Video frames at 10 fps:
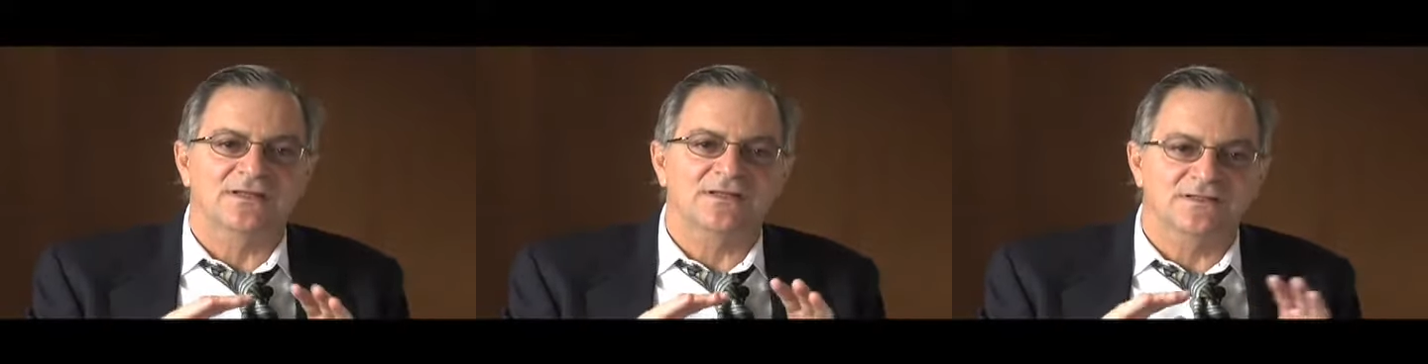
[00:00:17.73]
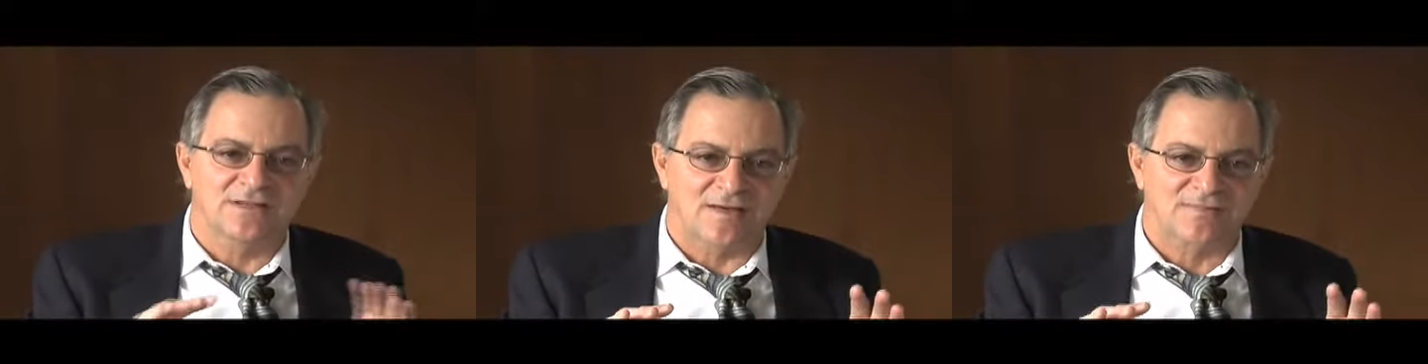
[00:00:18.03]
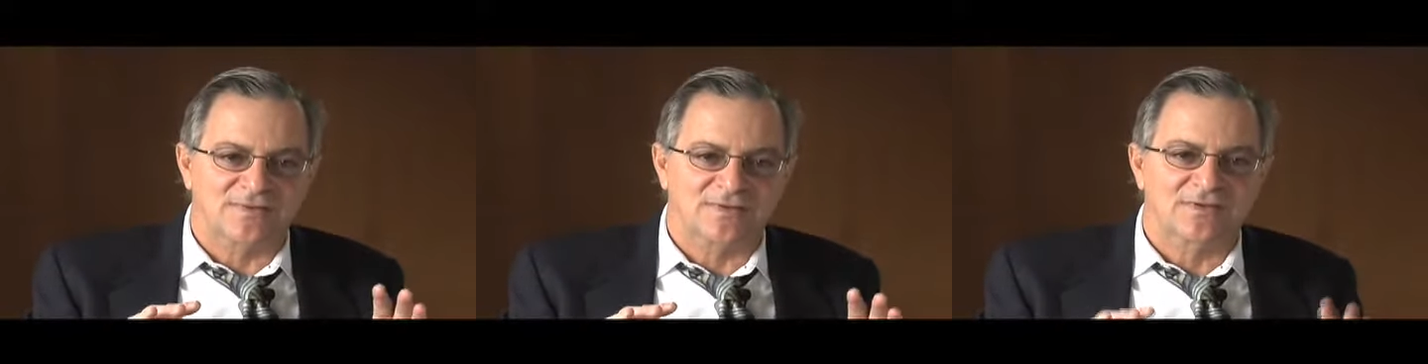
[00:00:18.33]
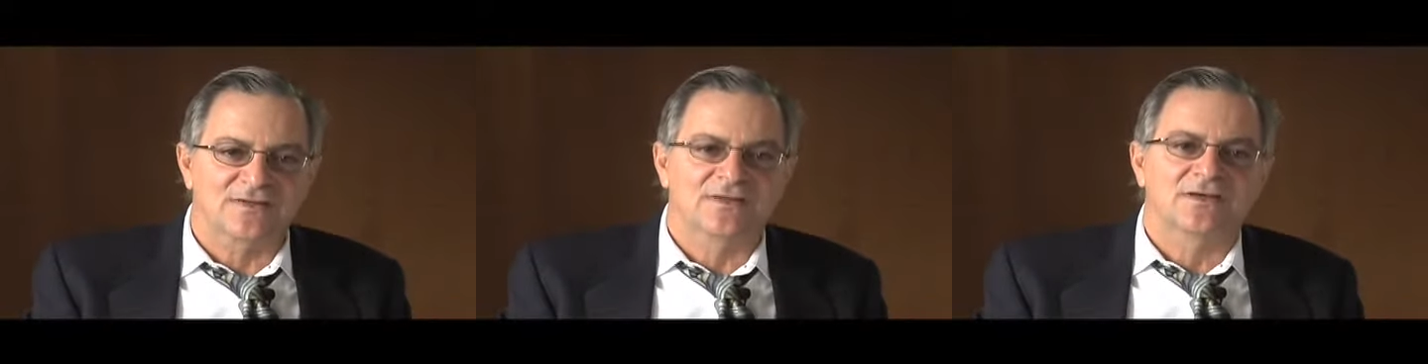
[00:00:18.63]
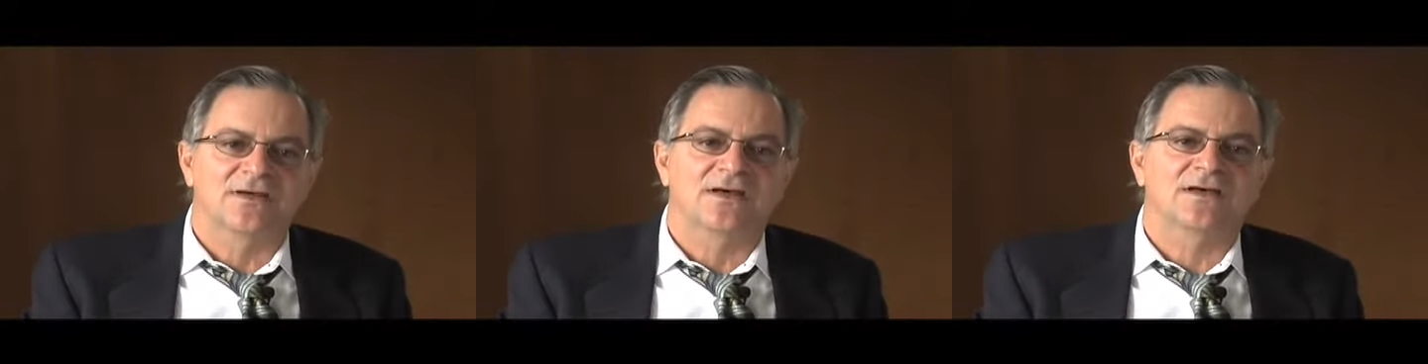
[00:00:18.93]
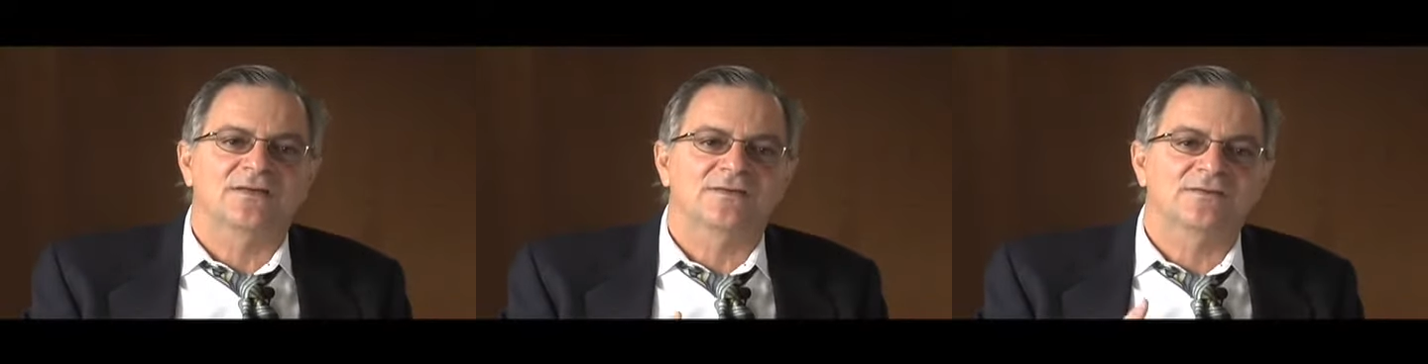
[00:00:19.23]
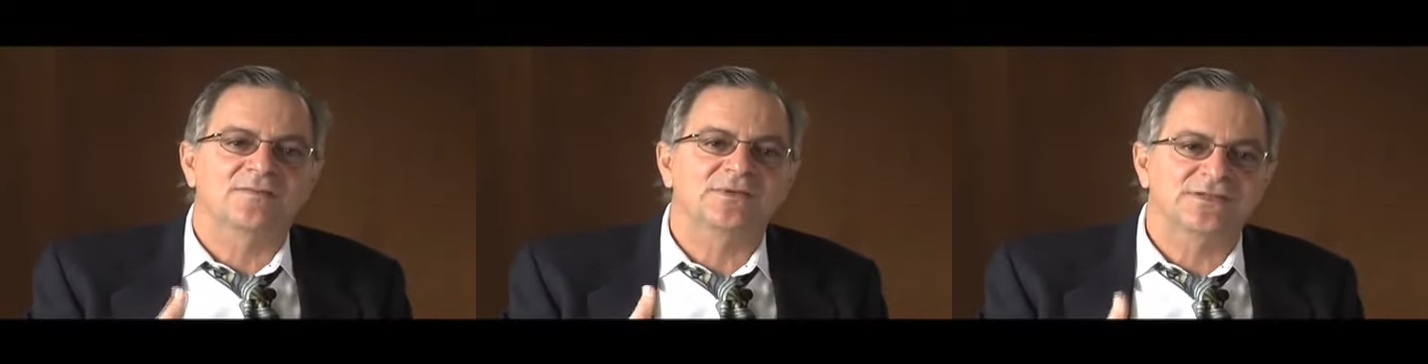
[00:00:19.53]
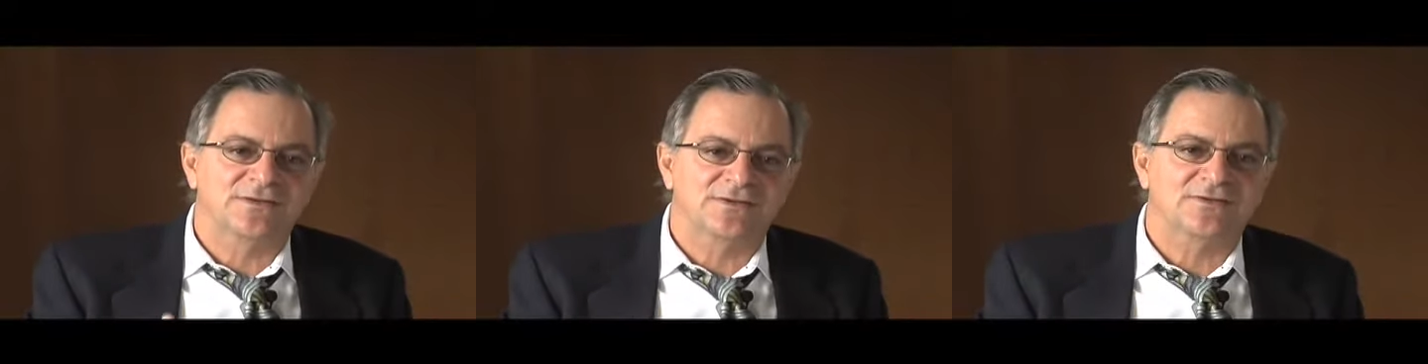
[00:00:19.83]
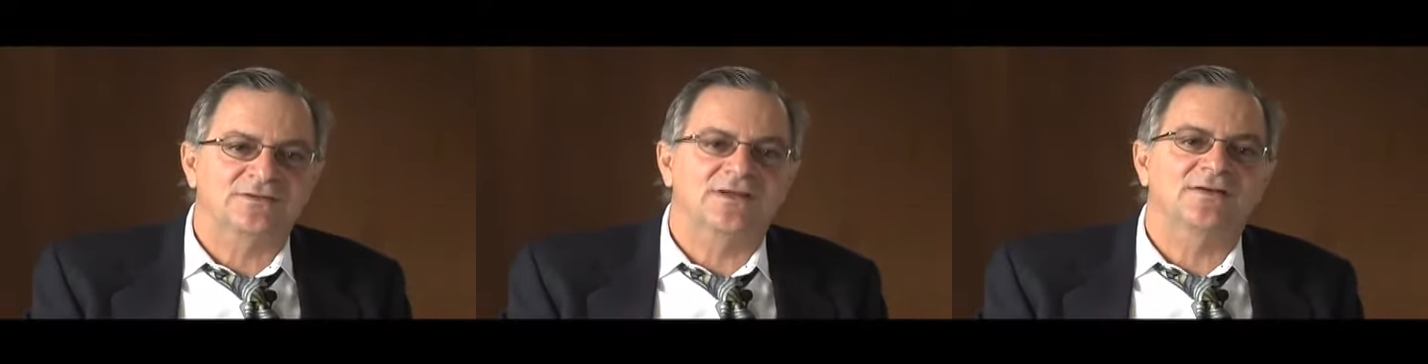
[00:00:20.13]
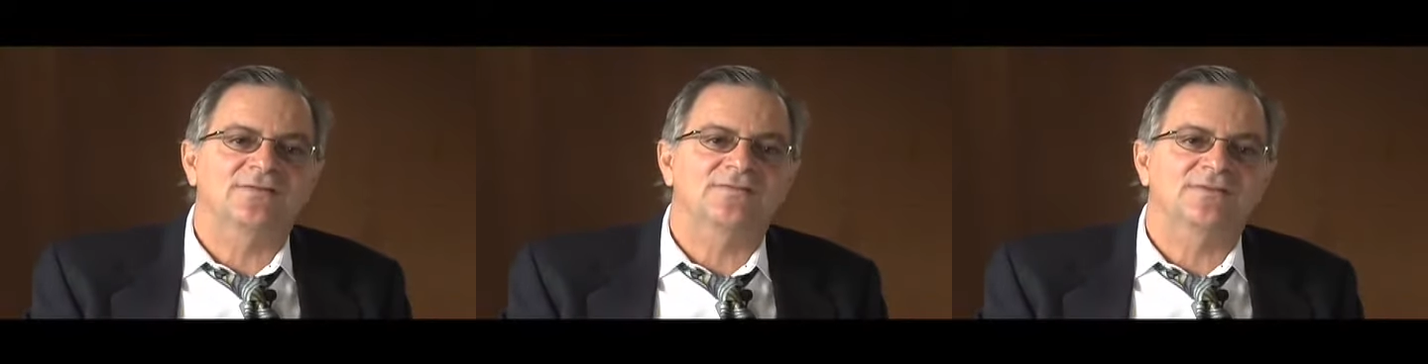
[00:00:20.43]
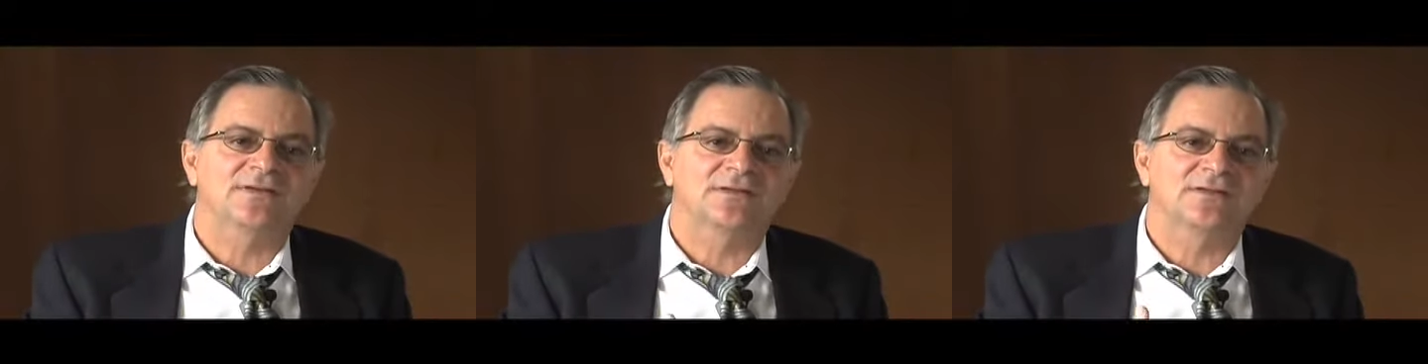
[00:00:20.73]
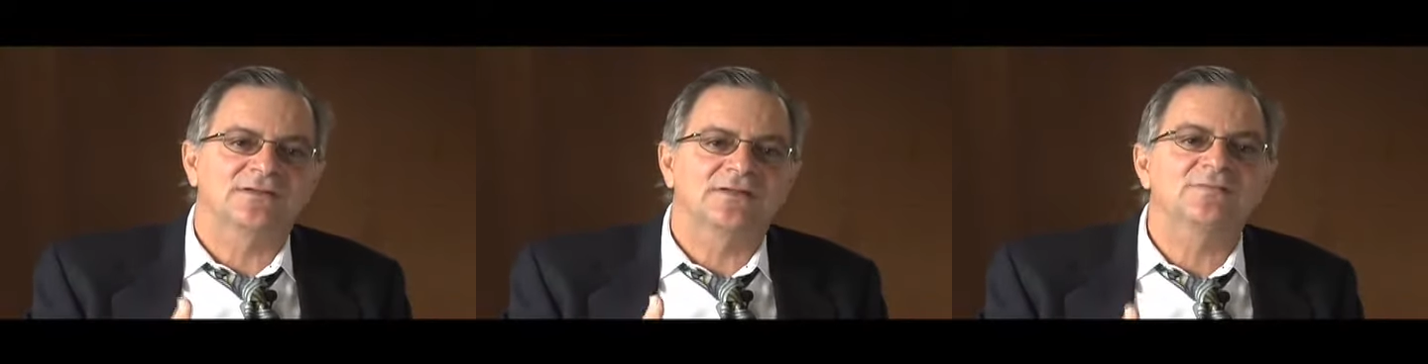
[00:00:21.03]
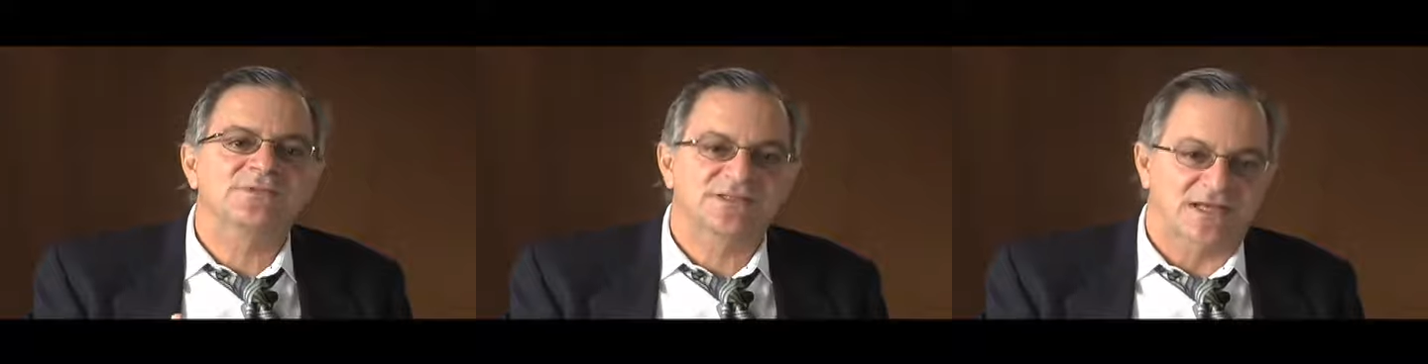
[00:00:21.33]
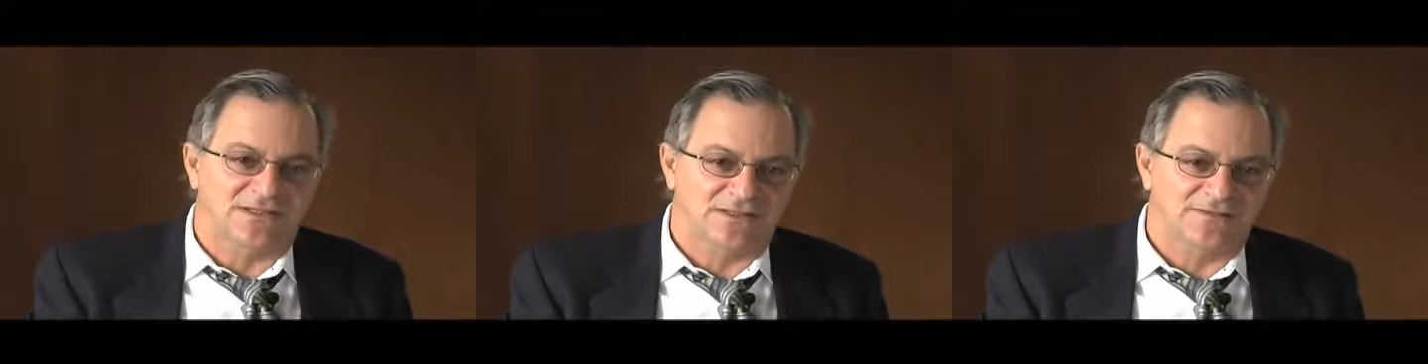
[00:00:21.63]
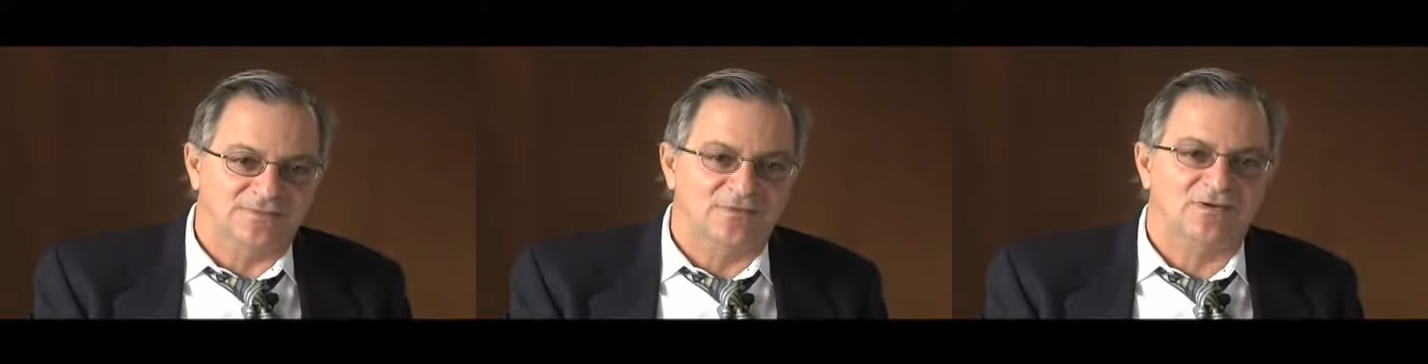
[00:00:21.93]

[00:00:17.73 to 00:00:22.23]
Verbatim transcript: in depth, uh, the material of the deep psyche,